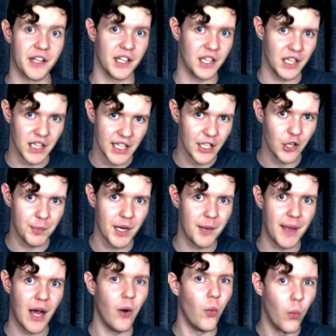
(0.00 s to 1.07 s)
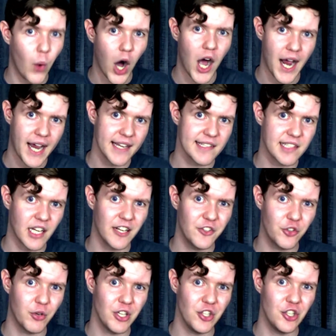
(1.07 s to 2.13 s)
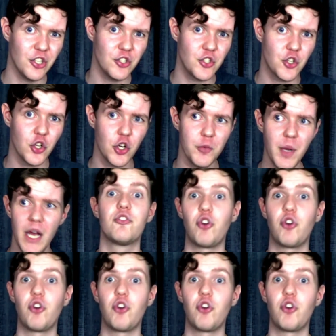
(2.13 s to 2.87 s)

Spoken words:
a little bit about why I started doing YouTube,